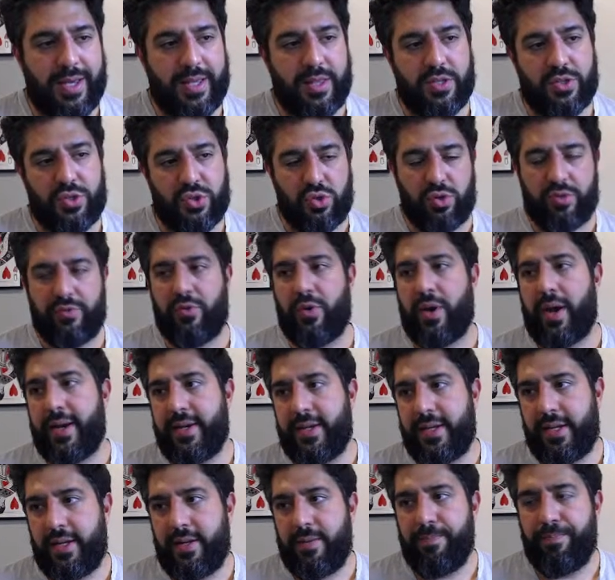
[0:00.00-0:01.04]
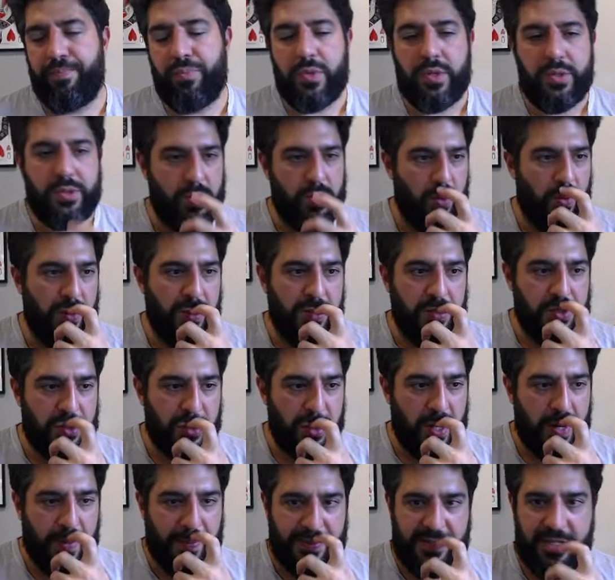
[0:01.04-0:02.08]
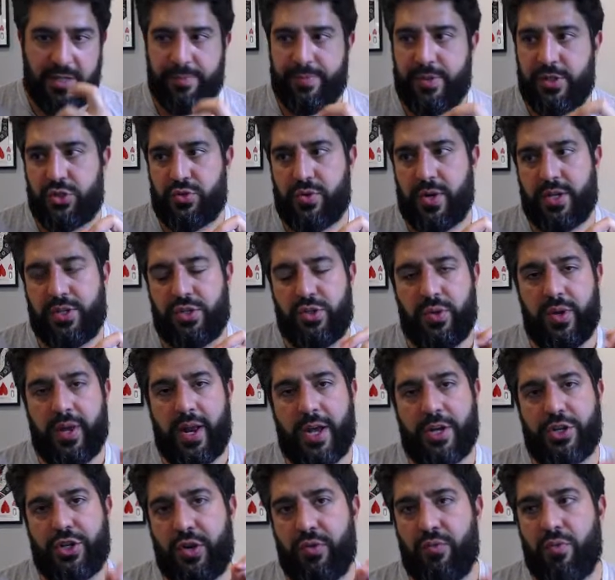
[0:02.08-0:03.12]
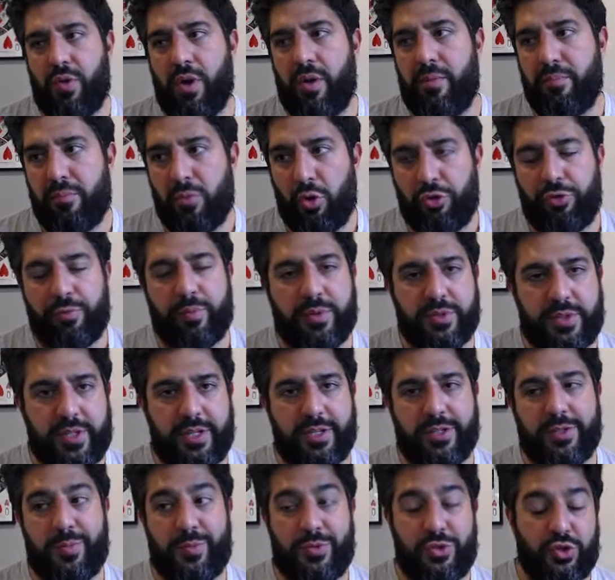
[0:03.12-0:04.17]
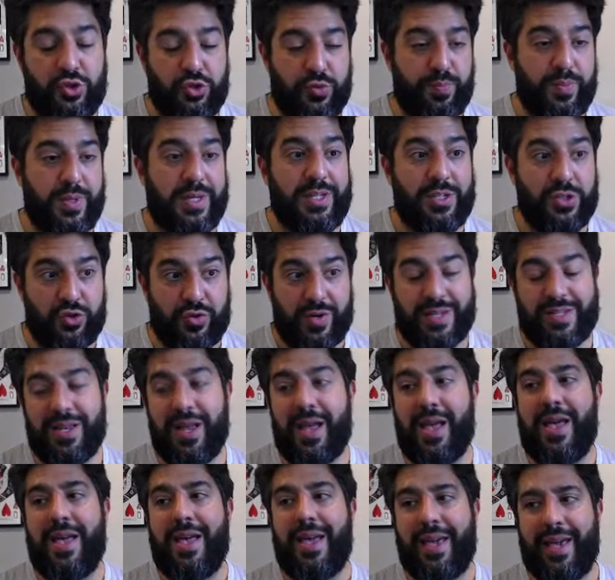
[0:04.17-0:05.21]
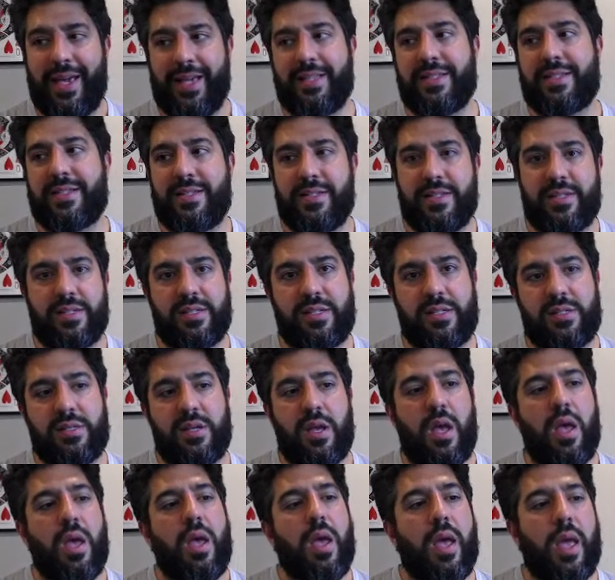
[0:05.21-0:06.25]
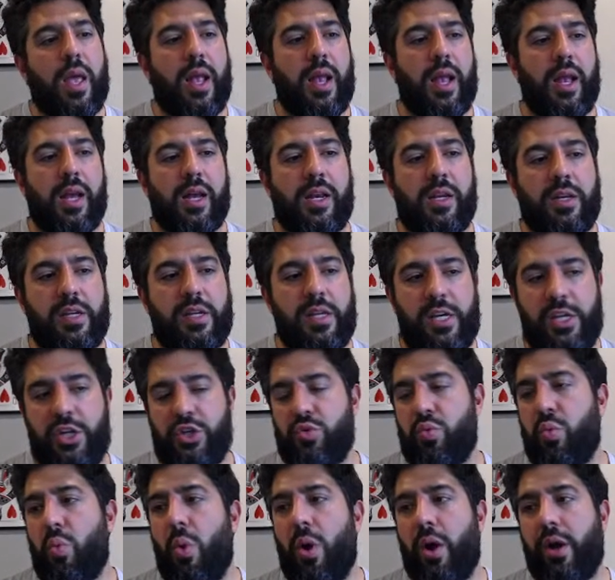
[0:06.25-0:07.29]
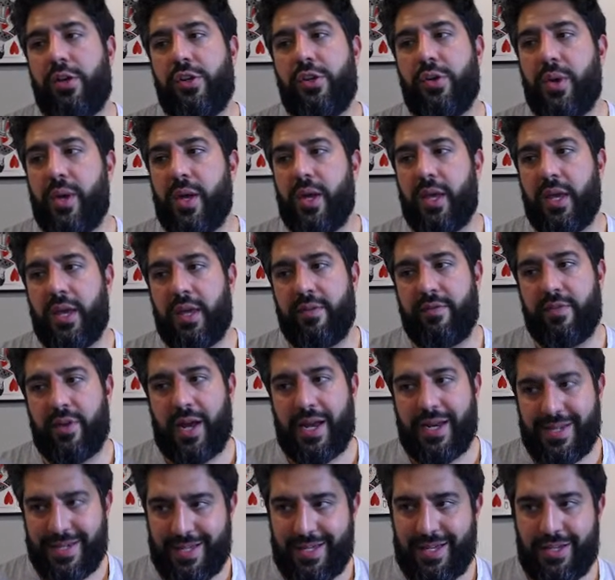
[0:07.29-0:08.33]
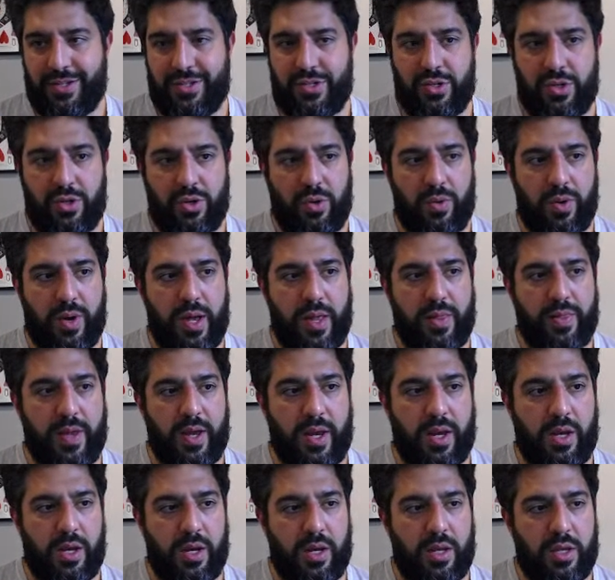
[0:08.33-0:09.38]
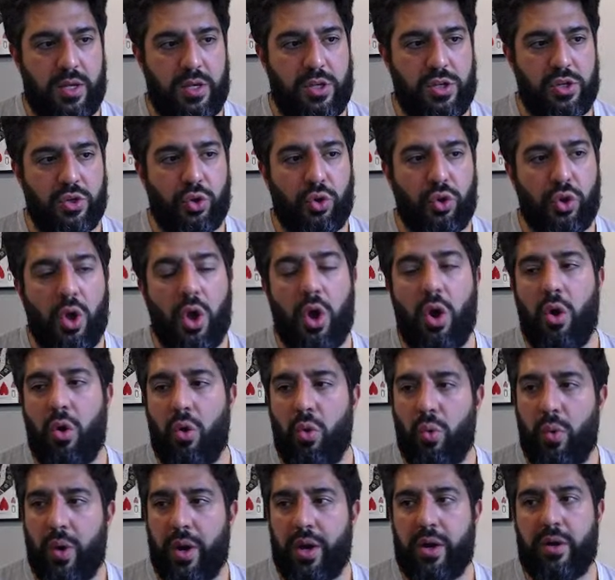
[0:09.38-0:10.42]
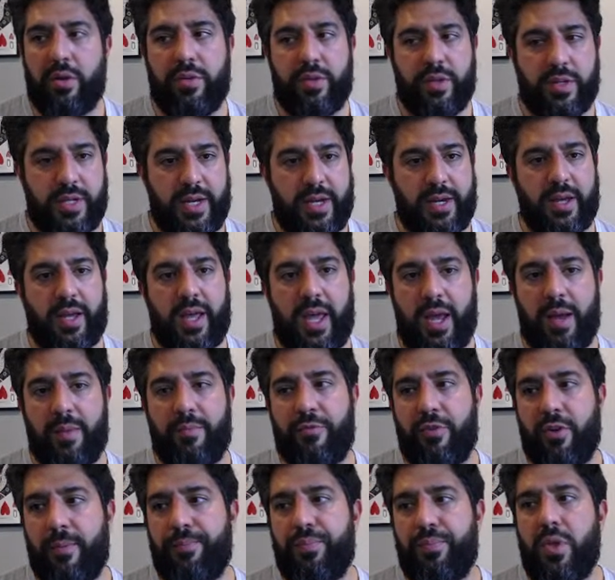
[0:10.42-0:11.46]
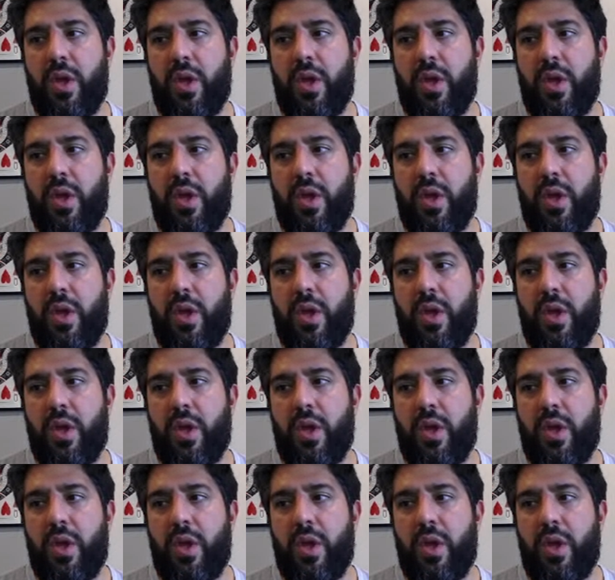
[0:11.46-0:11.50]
the server ID. So when you start up tlp-stress, you can actually run multiple tlp-stress instances, and each one you can give an ID to, and then you'll know where the data came from.